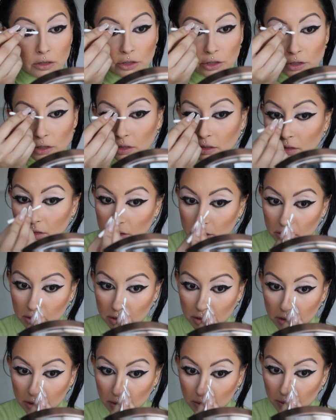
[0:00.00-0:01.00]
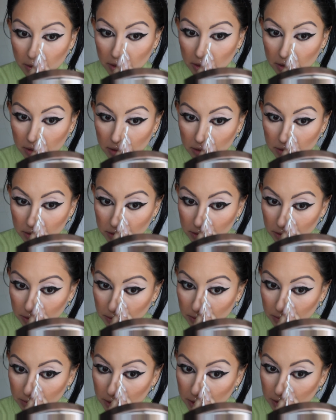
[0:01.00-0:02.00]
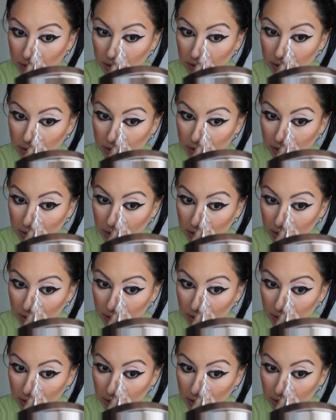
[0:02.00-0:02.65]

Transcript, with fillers: Just a little bit, not too much.